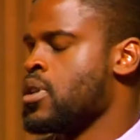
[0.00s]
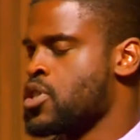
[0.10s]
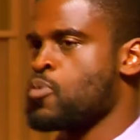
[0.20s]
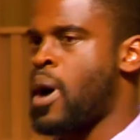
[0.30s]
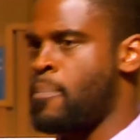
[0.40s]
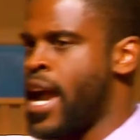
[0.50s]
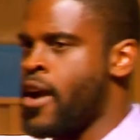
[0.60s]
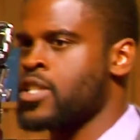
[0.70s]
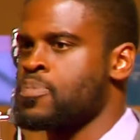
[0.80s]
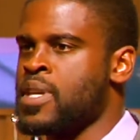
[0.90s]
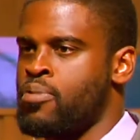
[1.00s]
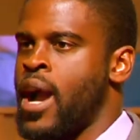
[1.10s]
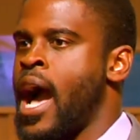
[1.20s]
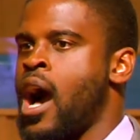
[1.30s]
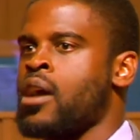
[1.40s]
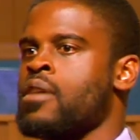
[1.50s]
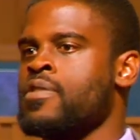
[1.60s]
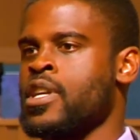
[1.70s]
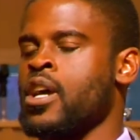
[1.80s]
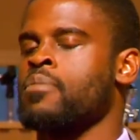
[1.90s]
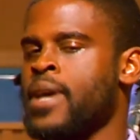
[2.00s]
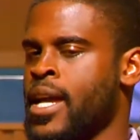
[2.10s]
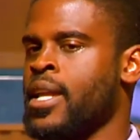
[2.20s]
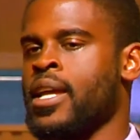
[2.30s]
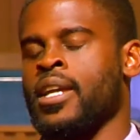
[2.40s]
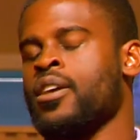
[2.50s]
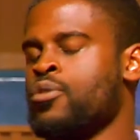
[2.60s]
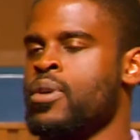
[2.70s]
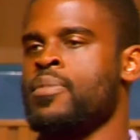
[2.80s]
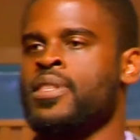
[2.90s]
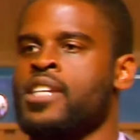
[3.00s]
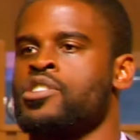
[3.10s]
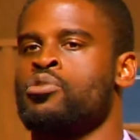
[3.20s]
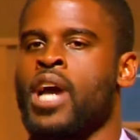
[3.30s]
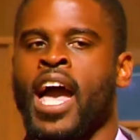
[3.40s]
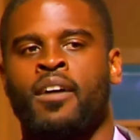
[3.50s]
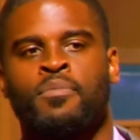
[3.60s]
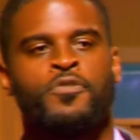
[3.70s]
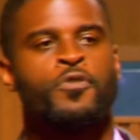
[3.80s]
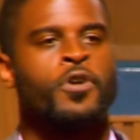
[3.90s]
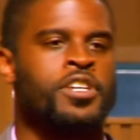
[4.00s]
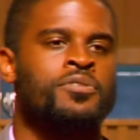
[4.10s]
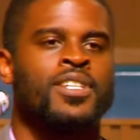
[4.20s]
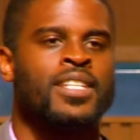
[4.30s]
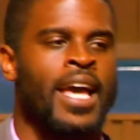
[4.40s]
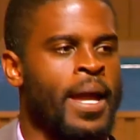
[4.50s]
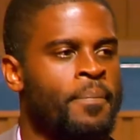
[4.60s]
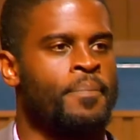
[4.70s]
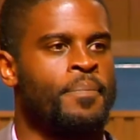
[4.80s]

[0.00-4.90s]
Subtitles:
To my parents, be proud of the young men and young women that you'll have before you today.